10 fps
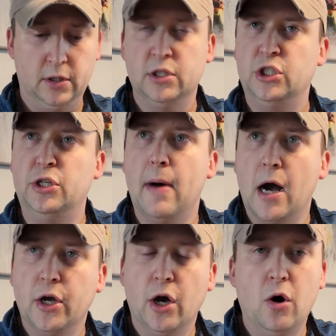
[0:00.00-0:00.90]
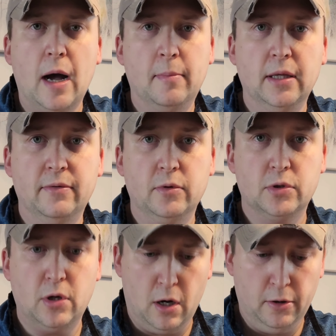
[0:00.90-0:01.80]
Chimango, I believe it was
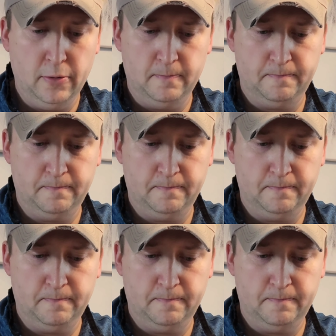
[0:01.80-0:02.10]
called.